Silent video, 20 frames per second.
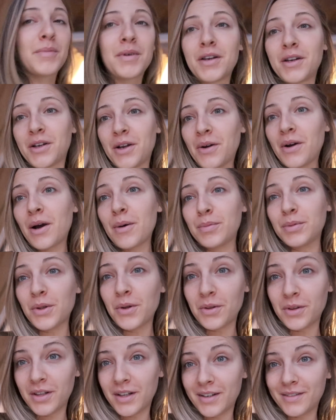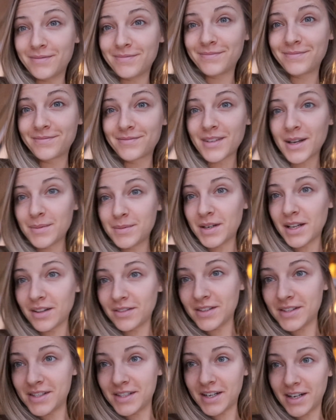I'm gonna go help Lola come down
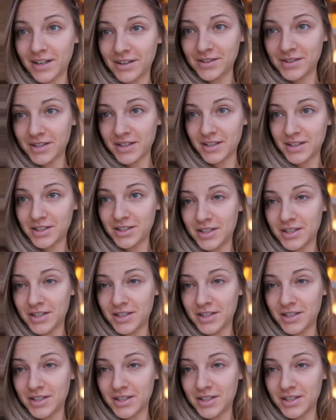the stairs because